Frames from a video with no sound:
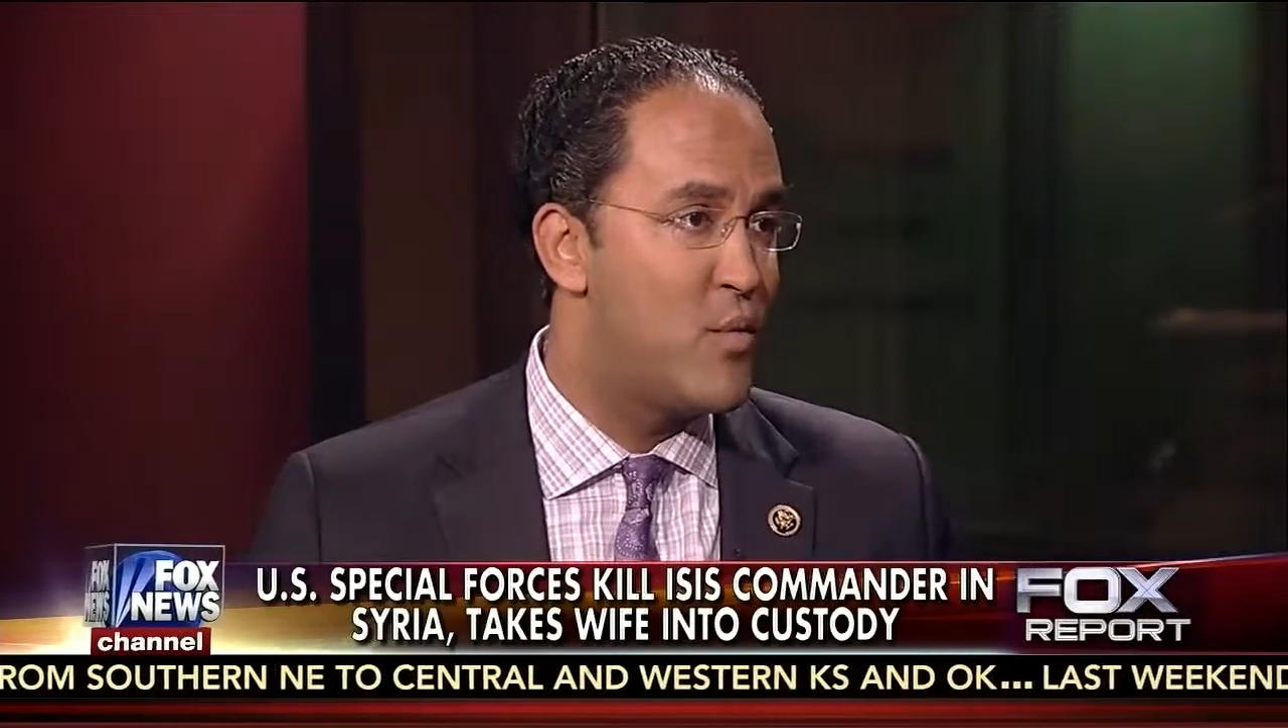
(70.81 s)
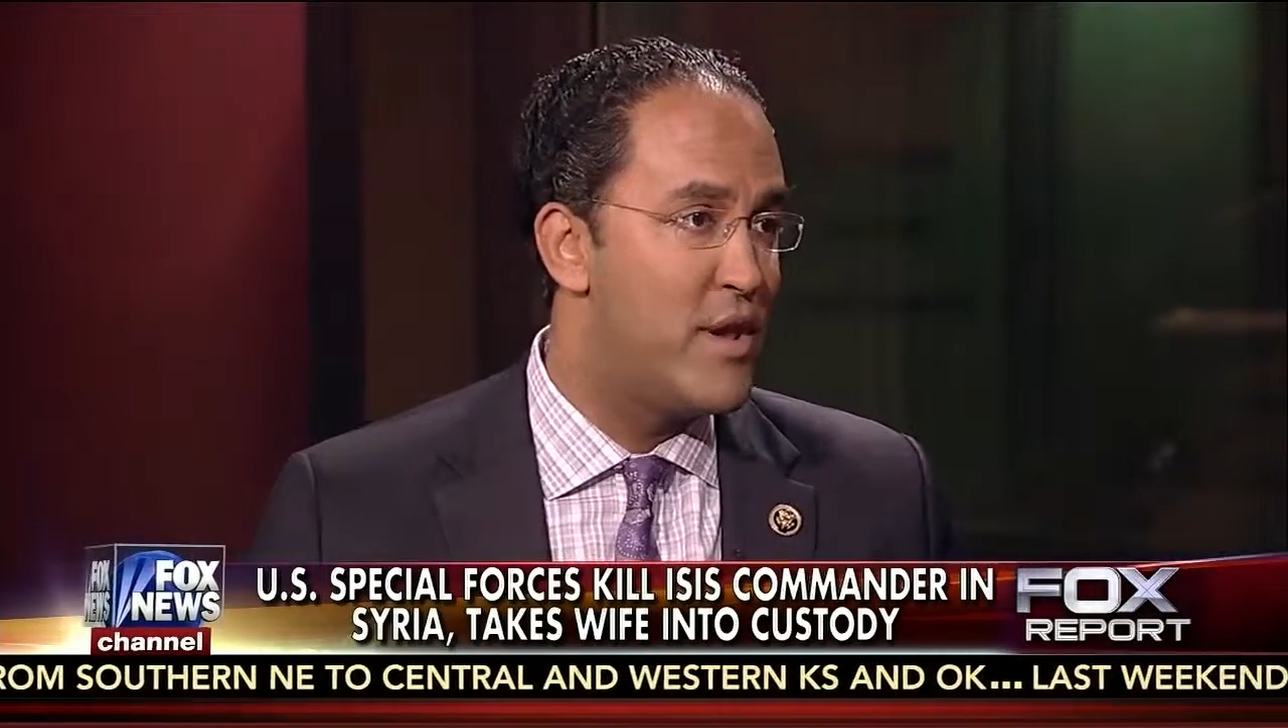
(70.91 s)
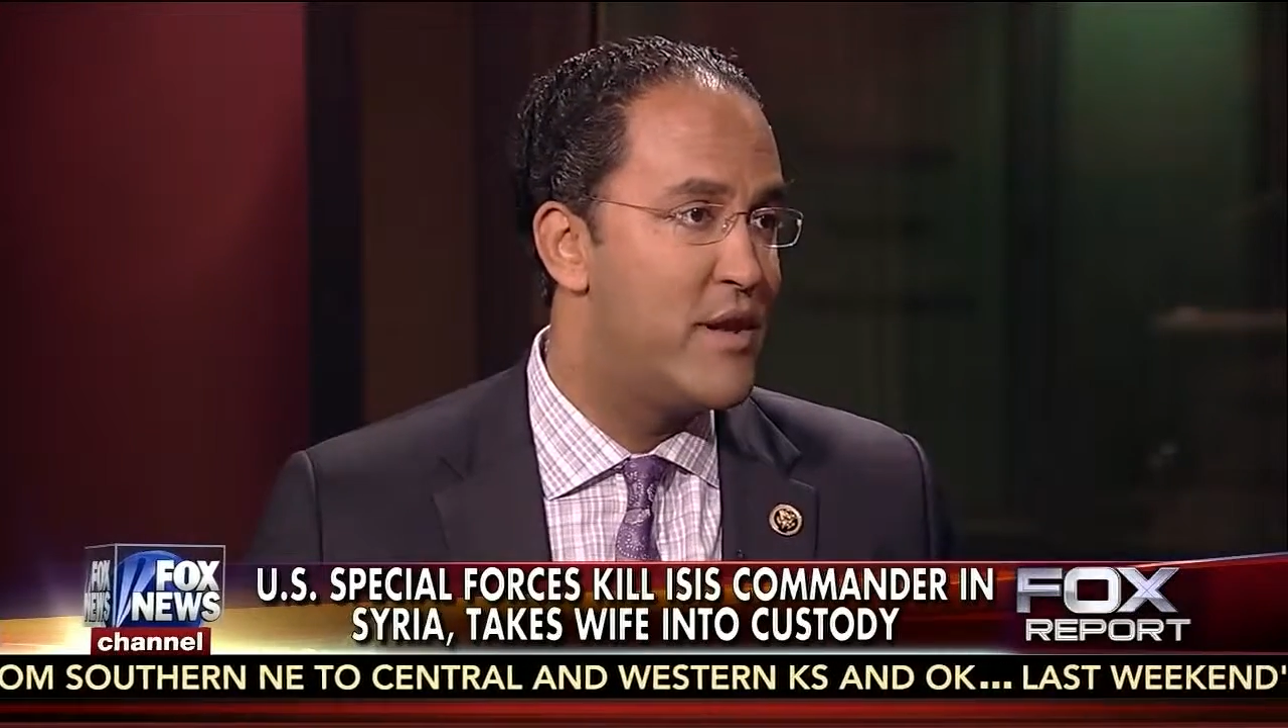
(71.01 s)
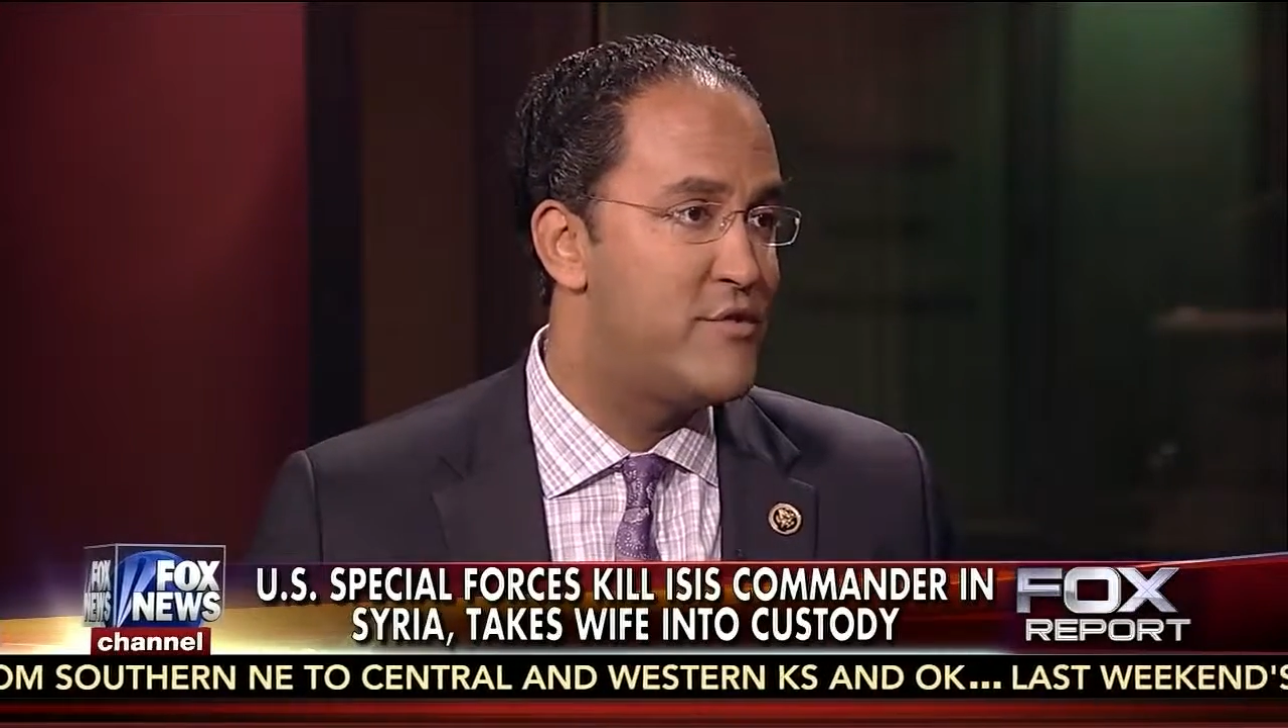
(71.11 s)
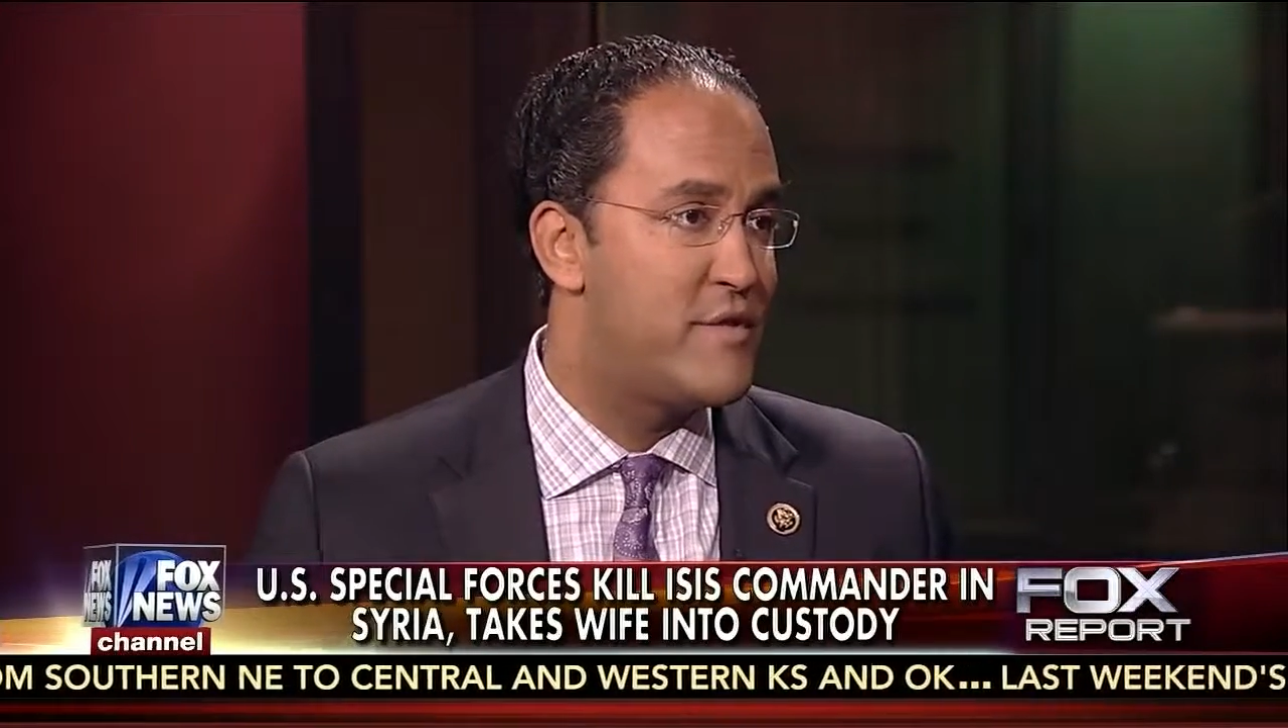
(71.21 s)

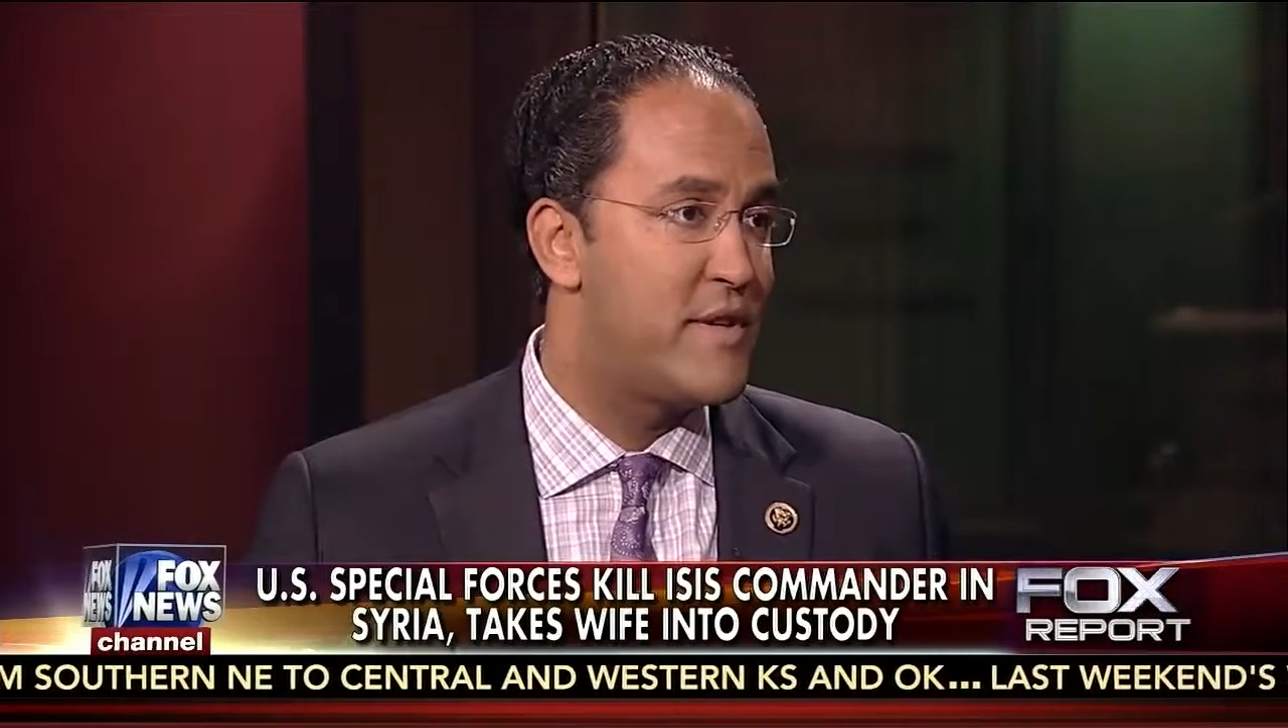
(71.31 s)
100